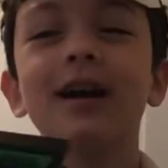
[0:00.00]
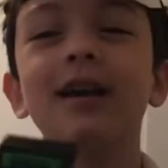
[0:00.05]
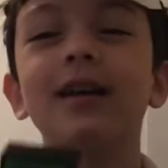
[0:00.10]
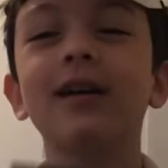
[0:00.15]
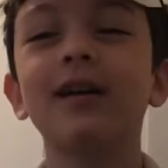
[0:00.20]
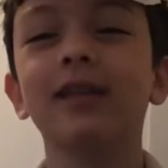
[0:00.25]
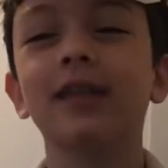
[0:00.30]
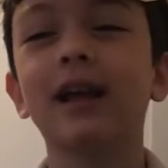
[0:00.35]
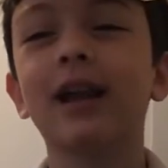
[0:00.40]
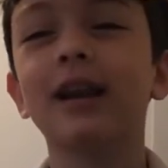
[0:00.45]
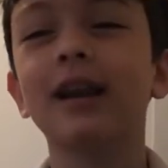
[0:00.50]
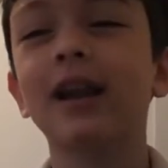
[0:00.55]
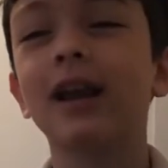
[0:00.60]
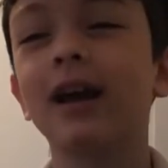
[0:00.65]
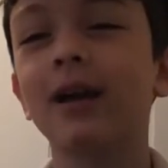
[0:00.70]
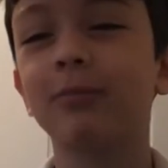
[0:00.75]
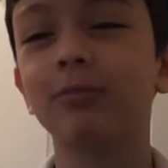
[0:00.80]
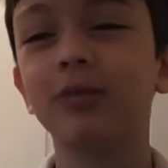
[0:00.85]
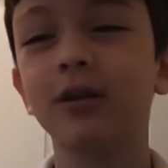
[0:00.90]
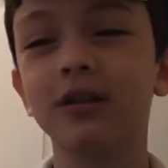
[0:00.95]
Now it sounded
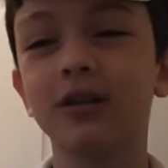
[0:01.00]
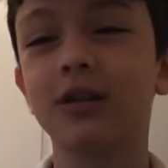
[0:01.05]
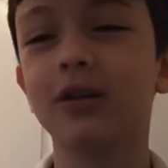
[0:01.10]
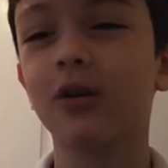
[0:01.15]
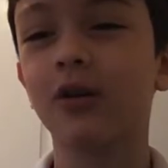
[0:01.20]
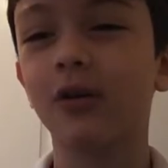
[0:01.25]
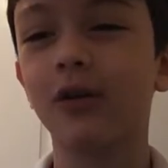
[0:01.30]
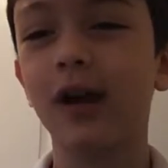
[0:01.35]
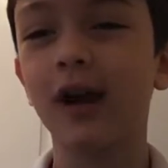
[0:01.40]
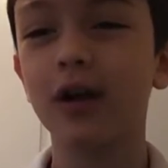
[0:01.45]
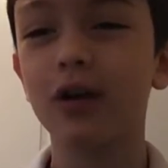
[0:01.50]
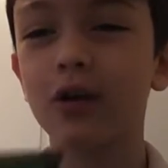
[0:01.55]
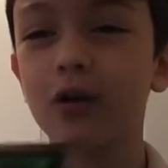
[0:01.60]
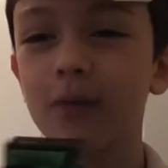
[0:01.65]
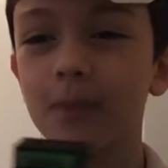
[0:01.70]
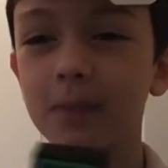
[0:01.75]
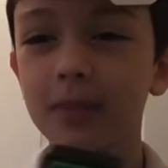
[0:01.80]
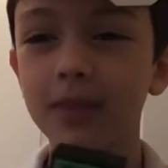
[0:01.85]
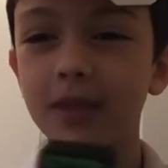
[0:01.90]
like a Project Zorgo hacker.